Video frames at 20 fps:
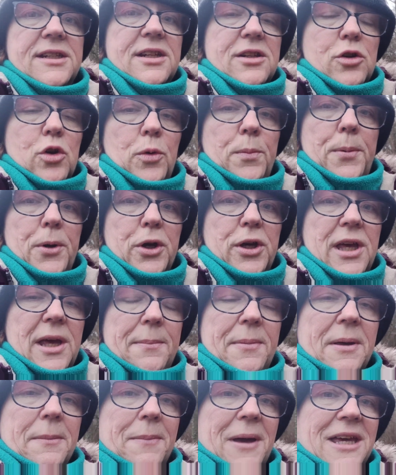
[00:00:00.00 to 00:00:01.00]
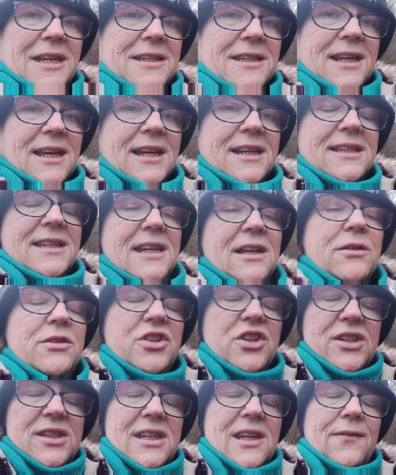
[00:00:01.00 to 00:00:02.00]
It's called Bookkeeping Basics, and it'll
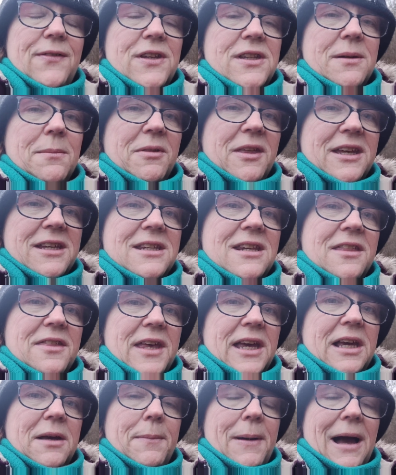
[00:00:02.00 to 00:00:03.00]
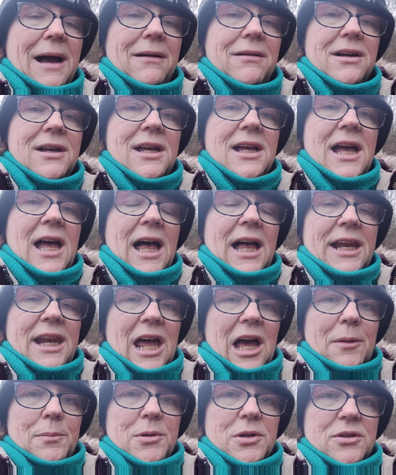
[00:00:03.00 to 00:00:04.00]
just give you some things to think about and
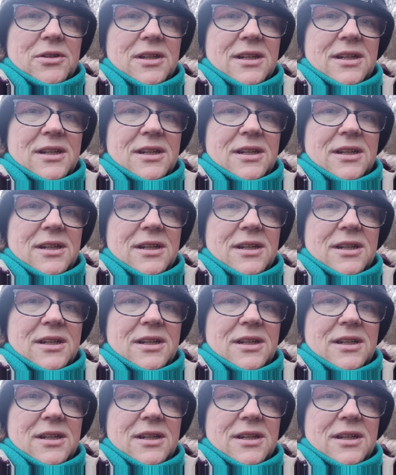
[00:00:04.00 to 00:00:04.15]
help you to